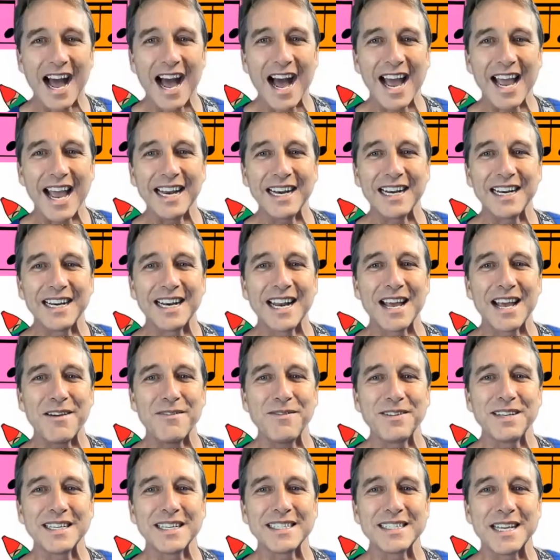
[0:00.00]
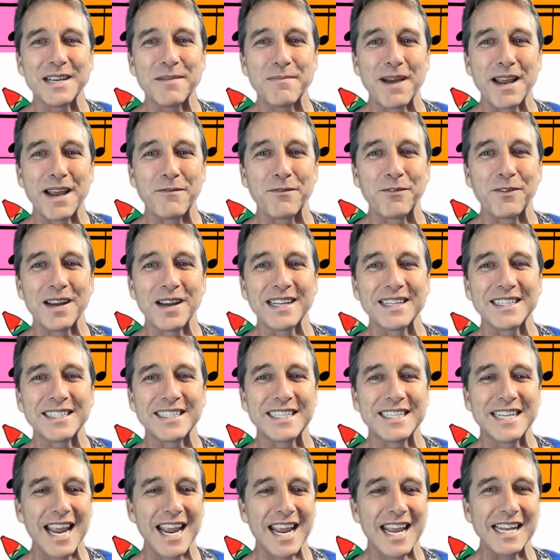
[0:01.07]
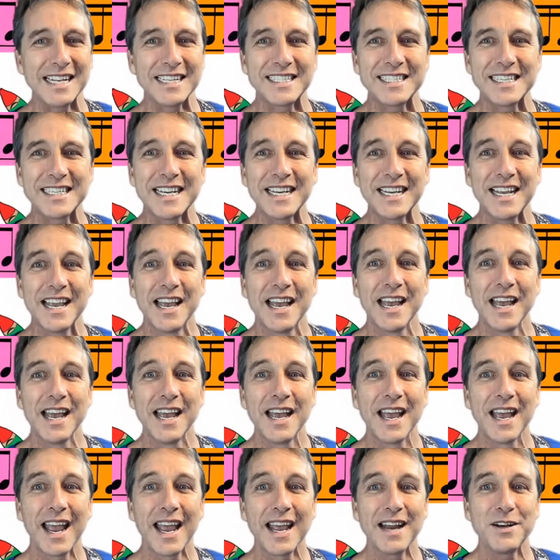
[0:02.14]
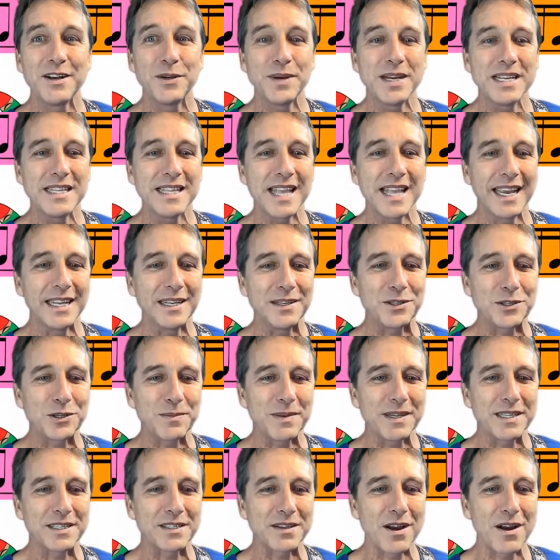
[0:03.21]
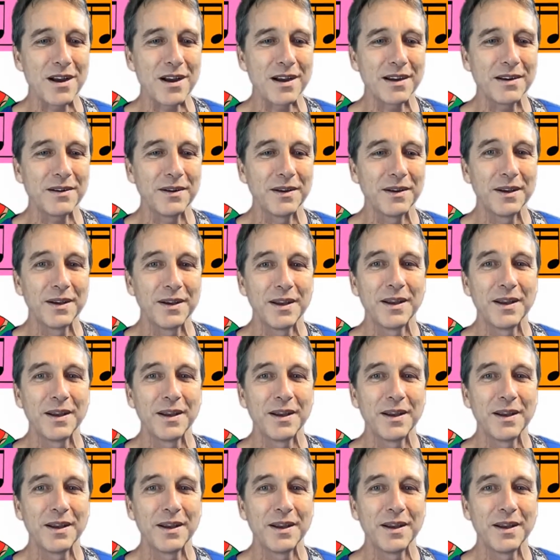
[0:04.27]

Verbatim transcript: I love to see my friends dancing and doing the instrument song